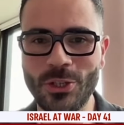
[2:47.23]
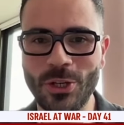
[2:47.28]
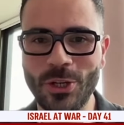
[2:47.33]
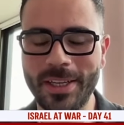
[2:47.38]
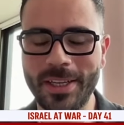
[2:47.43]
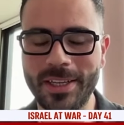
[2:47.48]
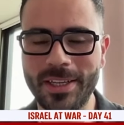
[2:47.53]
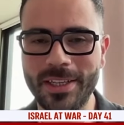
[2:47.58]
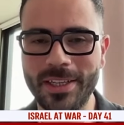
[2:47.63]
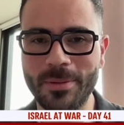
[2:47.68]
it's
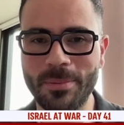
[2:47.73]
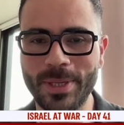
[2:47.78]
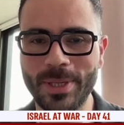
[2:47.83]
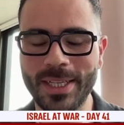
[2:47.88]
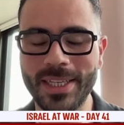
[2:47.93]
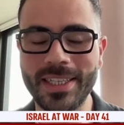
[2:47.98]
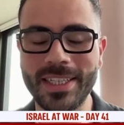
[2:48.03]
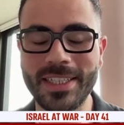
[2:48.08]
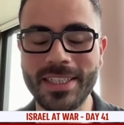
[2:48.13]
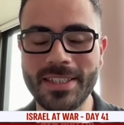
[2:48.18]
shocking,
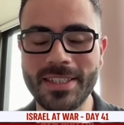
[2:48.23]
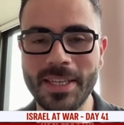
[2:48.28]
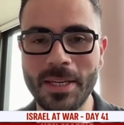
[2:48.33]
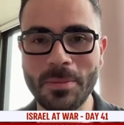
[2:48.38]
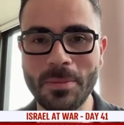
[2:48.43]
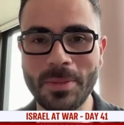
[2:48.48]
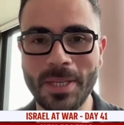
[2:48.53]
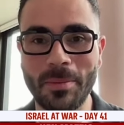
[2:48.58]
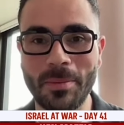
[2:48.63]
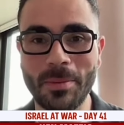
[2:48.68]
but in the
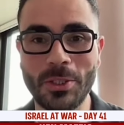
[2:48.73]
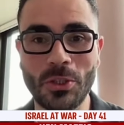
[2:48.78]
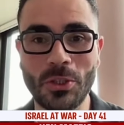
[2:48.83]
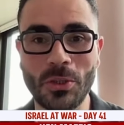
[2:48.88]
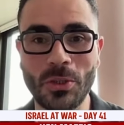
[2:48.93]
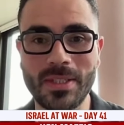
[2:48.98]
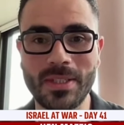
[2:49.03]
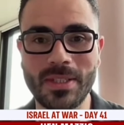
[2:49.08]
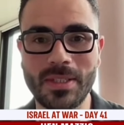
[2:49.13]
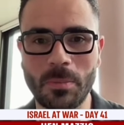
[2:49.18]
same time, it
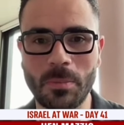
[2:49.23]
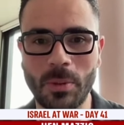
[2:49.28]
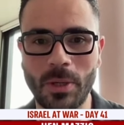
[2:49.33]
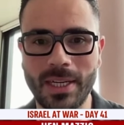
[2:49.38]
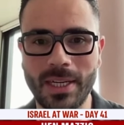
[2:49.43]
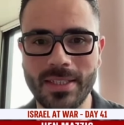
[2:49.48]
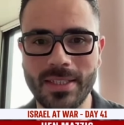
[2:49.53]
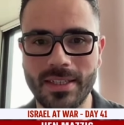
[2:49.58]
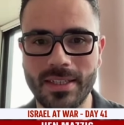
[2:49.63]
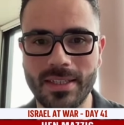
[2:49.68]
shouldn't
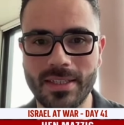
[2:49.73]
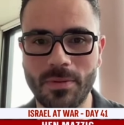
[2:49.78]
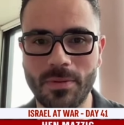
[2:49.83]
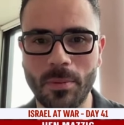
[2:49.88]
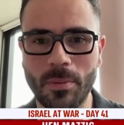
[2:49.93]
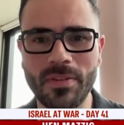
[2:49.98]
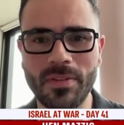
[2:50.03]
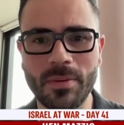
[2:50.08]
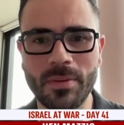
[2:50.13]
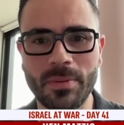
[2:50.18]
surprise us.
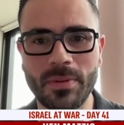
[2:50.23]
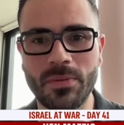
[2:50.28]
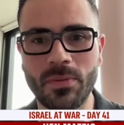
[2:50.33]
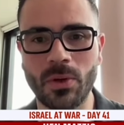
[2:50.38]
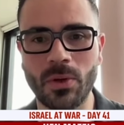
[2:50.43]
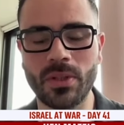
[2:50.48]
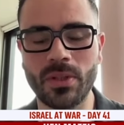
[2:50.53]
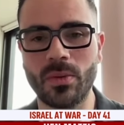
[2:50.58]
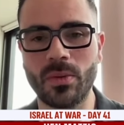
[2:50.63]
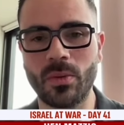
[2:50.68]
From even
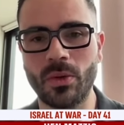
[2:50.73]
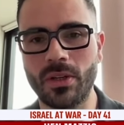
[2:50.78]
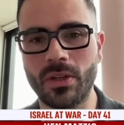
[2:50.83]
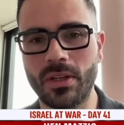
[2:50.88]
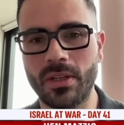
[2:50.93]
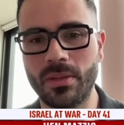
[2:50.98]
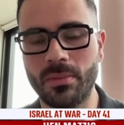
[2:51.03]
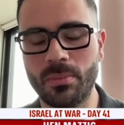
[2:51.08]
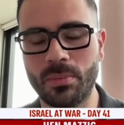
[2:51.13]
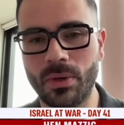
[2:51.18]
before the
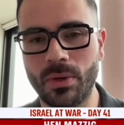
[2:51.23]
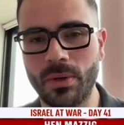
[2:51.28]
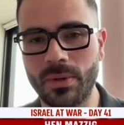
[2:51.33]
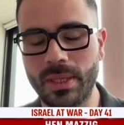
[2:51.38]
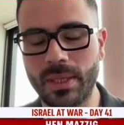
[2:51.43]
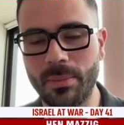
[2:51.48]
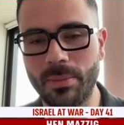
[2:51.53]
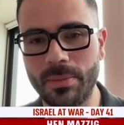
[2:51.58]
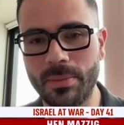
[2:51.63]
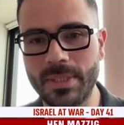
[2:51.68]
war
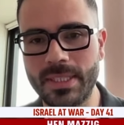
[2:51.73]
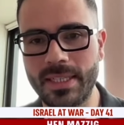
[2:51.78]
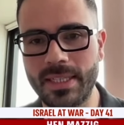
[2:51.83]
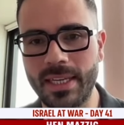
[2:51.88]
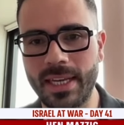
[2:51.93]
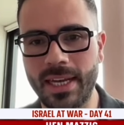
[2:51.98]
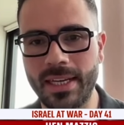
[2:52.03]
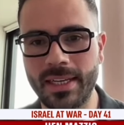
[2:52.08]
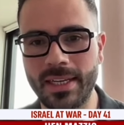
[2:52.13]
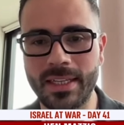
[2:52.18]
broke, the
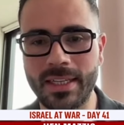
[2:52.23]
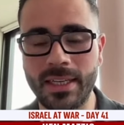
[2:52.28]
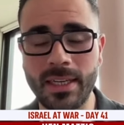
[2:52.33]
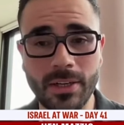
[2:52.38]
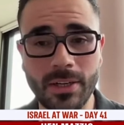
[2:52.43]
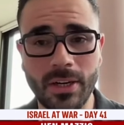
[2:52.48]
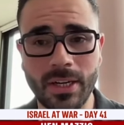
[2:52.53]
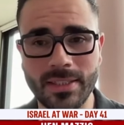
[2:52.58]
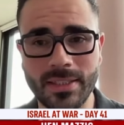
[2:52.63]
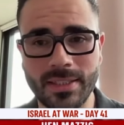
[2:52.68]
BBC had a
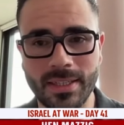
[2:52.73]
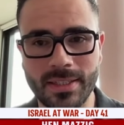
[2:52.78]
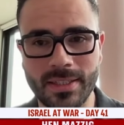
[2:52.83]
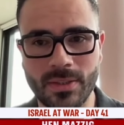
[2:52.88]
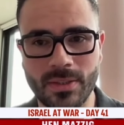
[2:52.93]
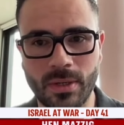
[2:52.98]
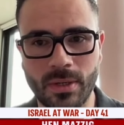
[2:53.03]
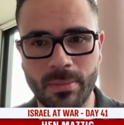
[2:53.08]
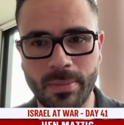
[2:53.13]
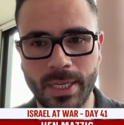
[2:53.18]
clear
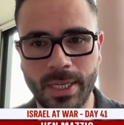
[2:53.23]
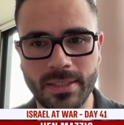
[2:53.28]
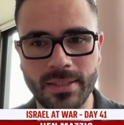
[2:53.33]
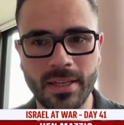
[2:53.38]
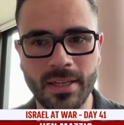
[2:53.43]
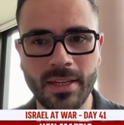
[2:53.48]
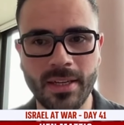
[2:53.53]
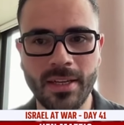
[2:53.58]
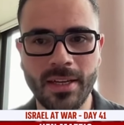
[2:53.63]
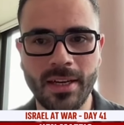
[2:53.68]
anti-Israel
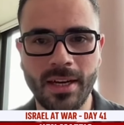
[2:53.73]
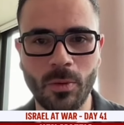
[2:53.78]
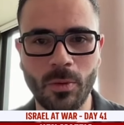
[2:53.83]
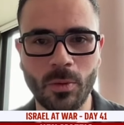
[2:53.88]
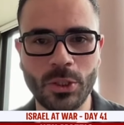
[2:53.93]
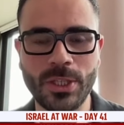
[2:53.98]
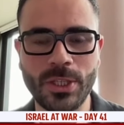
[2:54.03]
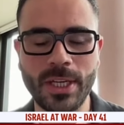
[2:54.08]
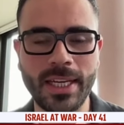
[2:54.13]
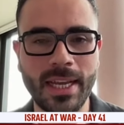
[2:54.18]
bent,
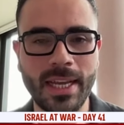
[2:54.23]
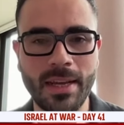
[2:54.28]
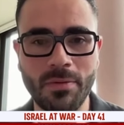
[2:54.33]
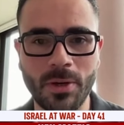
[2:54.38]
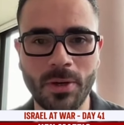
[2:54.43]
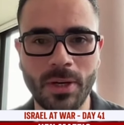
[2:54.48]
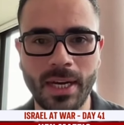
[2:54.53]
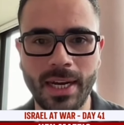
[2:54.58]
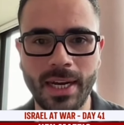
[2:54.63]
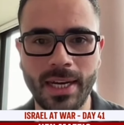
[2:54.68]
which they
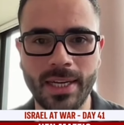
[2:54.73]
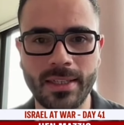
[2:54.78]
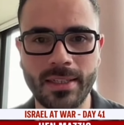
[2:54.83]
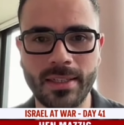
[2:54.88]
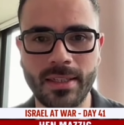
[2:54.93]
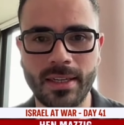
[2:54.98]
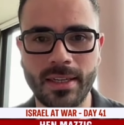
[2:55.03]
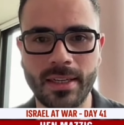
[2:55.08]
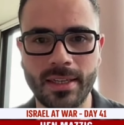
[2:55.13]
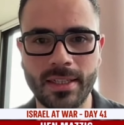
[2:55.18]
never
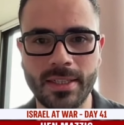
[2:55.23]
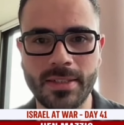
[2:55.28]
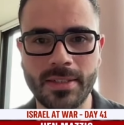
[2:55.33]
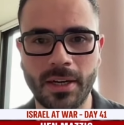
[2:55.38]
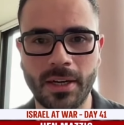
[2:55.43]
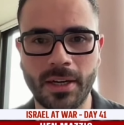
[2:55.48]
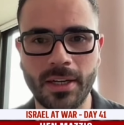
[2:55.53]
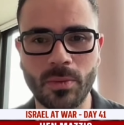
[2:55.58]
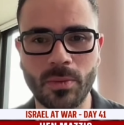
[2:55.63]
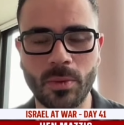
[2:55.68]
hide. It
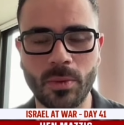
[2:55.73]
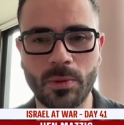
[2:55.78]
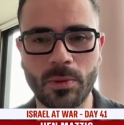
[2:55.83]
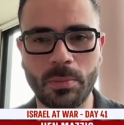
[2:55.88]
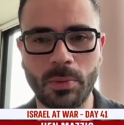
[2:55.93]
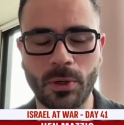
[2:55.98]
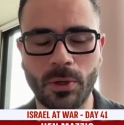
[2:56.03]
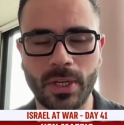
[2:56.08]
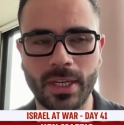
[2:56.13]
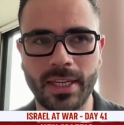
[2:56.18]
started with
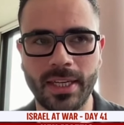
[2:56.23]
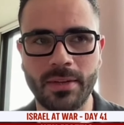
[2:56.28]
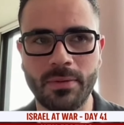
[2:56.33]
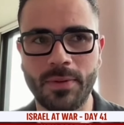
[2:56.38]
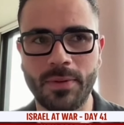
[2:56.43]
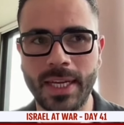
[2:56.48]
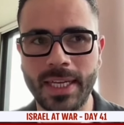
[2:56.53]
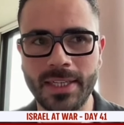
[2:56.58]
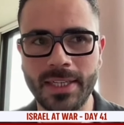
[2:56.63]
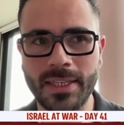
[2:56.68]
reporting
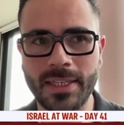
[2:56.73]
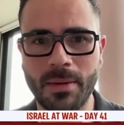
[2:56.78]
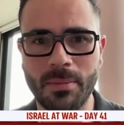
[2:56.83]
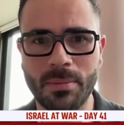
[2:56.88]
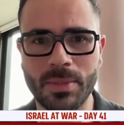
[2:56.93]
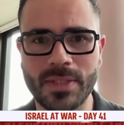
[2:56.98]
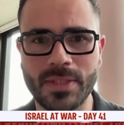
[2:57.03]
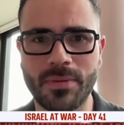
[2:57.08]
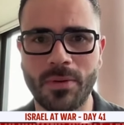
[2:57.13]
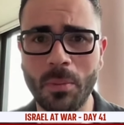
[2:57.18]
inflated
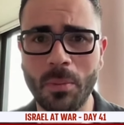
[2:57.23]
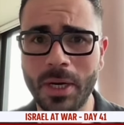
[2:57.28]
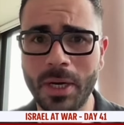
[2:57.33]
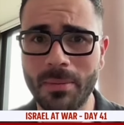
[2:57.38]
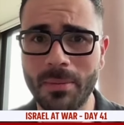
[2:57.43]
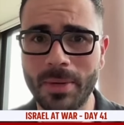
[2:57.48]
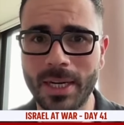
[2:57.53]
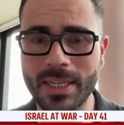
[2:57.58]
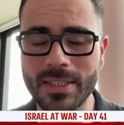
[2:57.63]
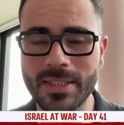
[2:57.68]
numbers from
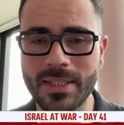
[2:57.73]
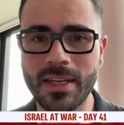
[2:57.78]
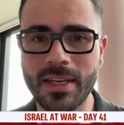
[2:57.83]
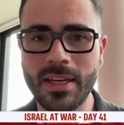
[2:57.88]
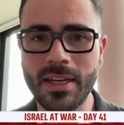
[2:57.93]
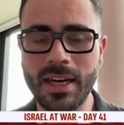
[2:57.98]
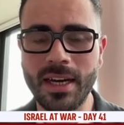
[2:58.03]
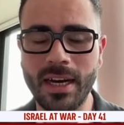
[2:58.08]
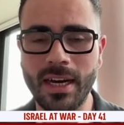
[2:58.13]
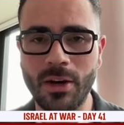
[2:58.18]
Hamas
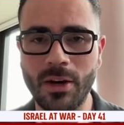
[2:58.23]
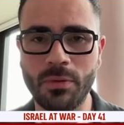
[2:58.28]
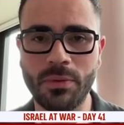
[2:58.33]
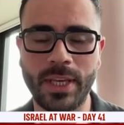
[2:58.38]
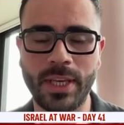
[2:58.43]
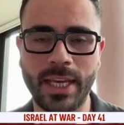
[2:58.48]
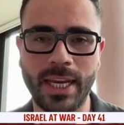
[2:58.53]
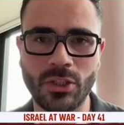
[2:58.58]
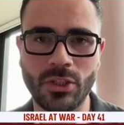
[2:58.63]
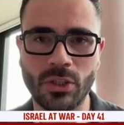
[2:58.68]
of